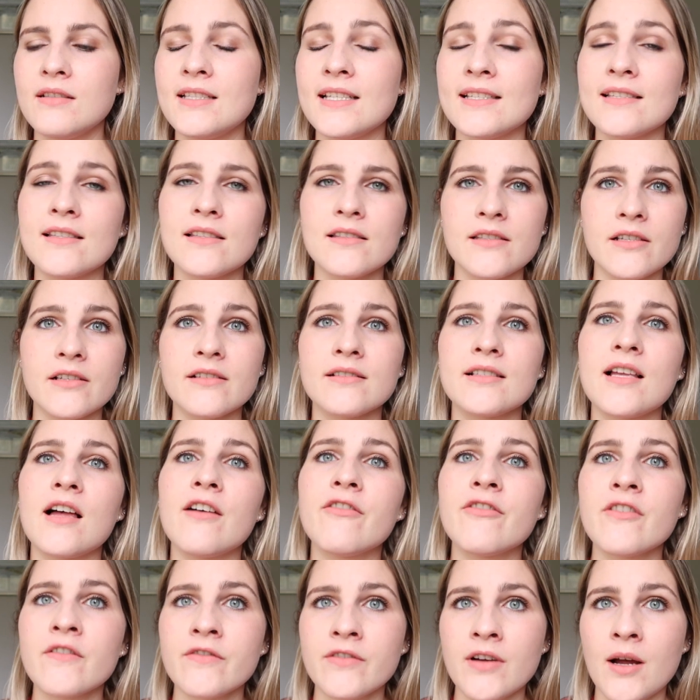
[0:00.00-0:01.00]
distance
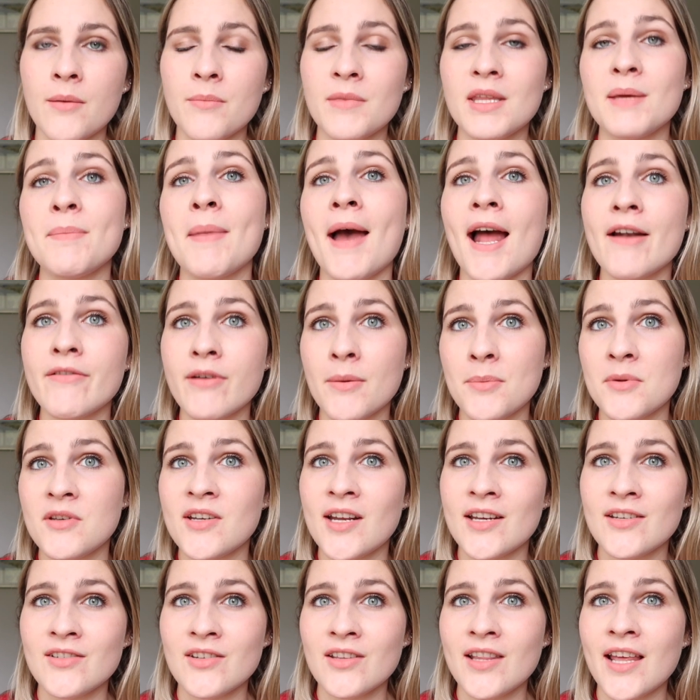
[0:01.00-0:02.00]
herself from the bad reputation